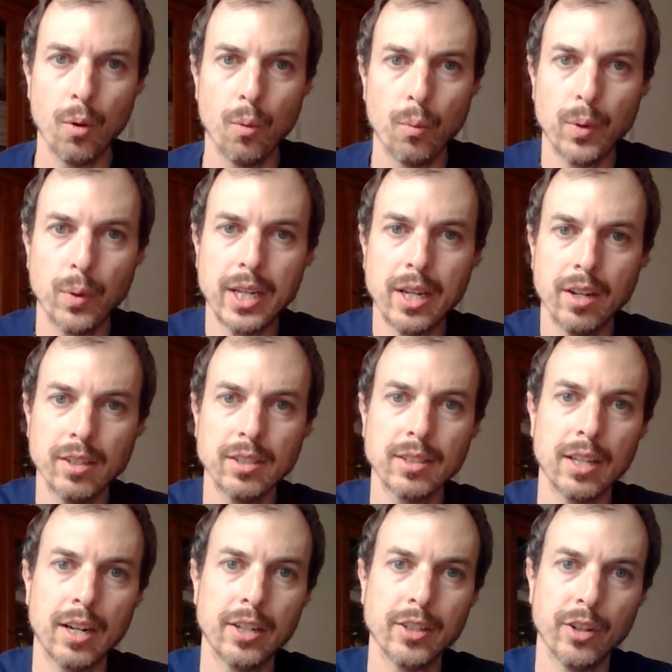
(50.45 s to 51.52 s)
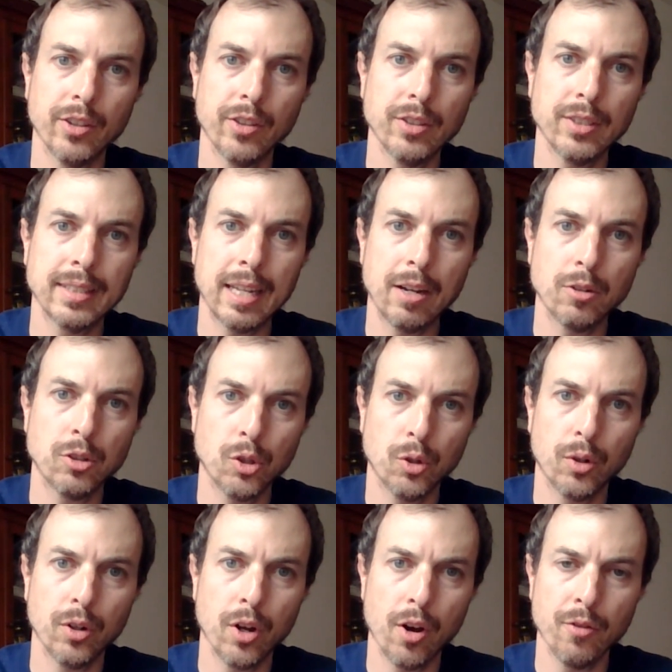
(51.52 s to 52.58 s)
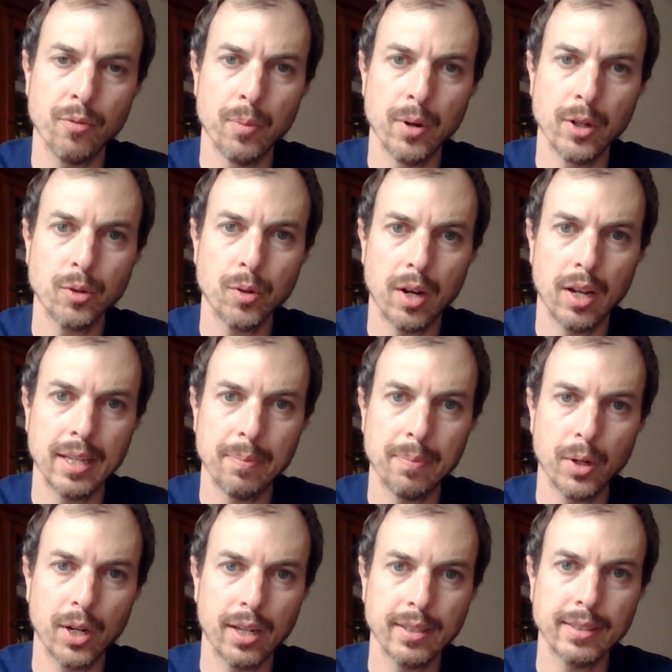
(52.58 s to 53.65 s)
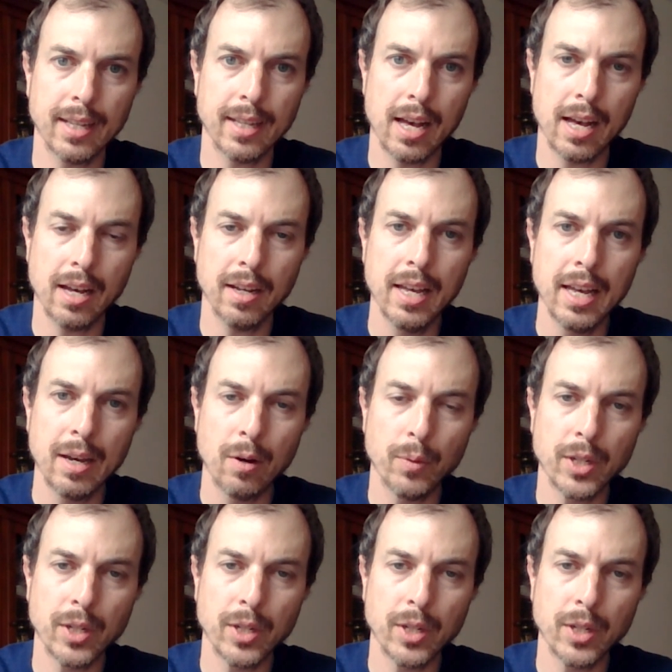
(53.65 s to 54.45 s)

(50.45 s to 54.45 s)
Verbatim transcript: We're gonna start on the south shore of Montreal in Brossard.